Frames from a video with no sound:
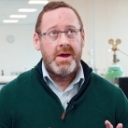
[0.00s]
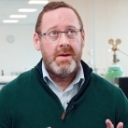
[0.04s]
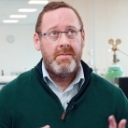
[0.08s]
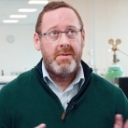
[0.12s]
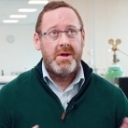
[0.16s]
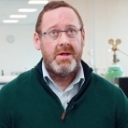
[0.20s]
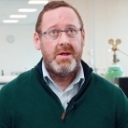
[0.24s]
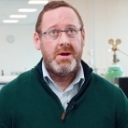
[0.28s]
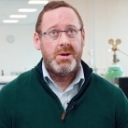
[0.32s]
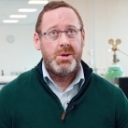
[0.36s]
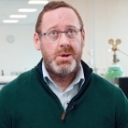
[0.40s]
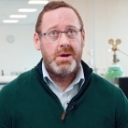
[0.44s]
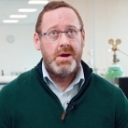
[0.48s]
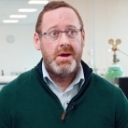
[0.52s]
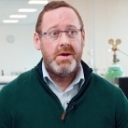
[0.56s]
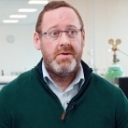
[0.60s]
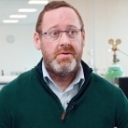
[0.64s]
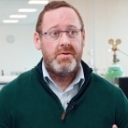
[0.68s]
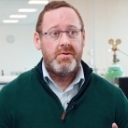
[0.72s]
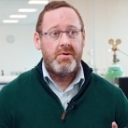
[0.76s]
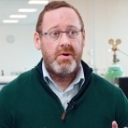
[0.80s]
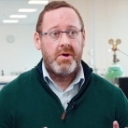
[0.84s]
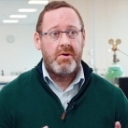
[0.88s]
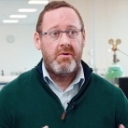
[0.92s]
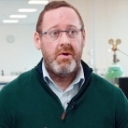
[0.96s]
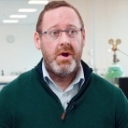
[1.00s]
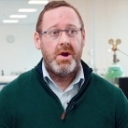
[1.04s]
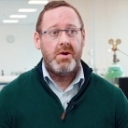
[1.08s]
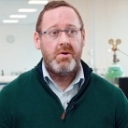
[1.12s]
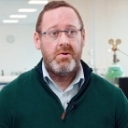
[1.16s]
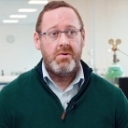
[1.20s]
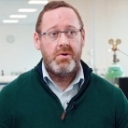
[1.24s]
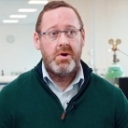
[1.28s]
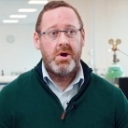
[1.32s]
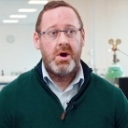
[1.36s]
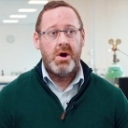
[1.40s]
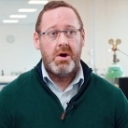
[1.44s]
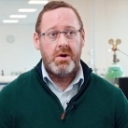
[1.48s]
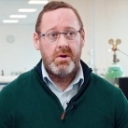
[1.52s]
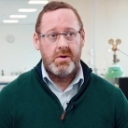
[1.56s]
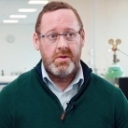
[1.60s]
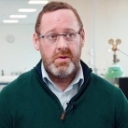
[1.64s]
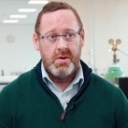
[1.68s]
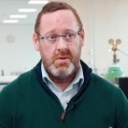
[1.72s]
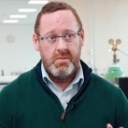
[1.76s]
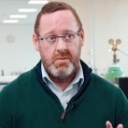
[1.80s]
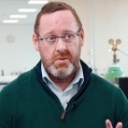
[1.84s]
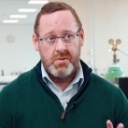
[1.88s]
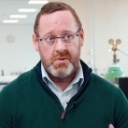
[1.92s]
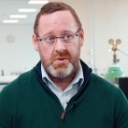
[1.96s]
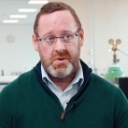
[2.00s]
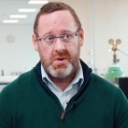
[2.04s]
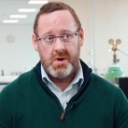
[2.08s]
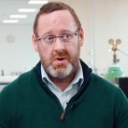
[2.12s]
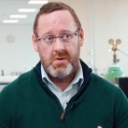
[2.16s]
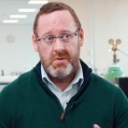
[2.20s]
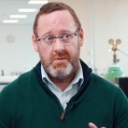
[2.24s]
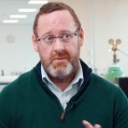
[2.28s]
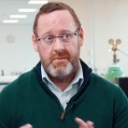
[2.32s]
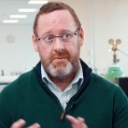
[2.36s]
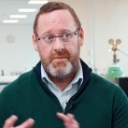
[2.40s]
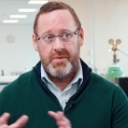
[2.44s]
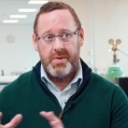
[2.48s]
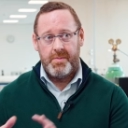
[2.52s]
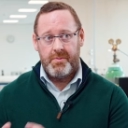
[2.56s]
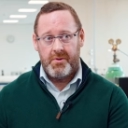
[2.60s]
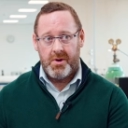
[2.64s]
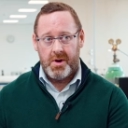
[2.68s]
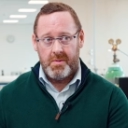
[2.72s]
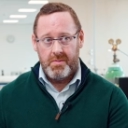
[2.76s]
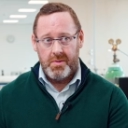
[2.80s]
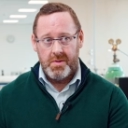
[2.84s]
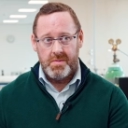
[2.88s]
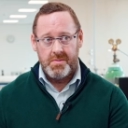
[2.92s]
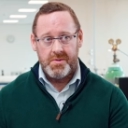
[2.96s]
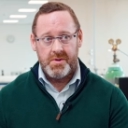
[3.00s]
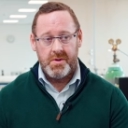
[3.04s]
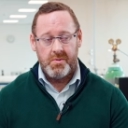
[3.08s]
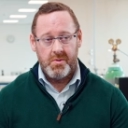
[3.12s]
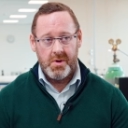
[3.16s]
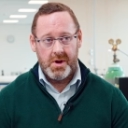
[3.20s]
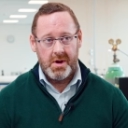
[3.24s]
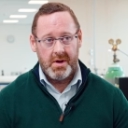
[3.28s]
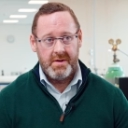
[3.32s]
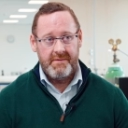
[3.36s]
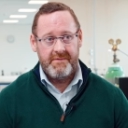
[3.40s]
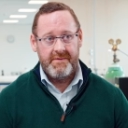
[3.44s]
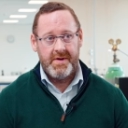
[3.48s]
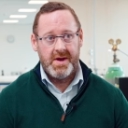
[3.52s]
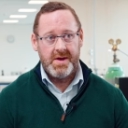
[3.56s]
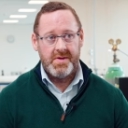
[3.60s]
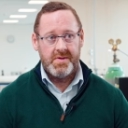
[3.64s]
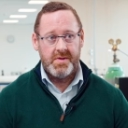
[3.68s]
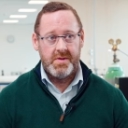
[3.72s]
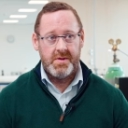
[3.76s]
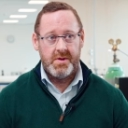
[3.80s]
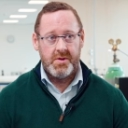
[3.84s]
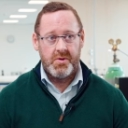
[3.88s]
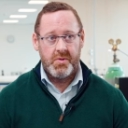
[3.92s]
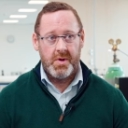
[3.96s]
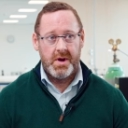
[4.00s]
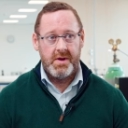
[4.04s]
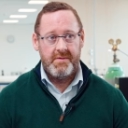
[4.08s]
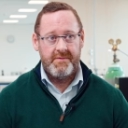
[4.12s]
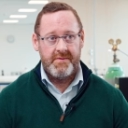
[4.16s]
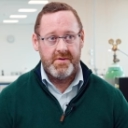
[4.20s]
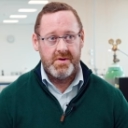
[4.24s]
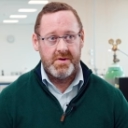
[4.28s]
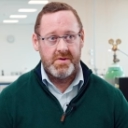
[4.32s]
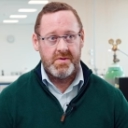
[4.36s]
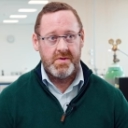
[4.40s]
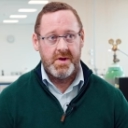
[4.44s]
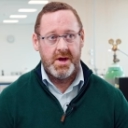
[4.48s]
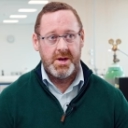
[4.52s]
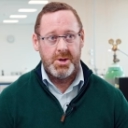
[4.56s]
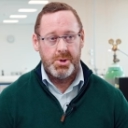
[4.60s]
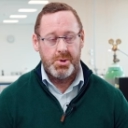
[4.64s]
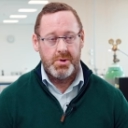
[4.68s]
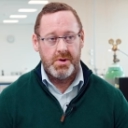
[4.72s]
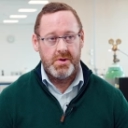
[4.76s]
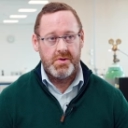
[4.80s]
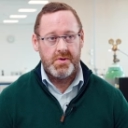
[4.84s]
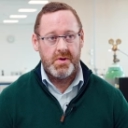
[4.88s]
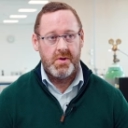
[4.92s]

Chemical engineers are a critical cog that will solve the problems that we're going to face in the 21st century.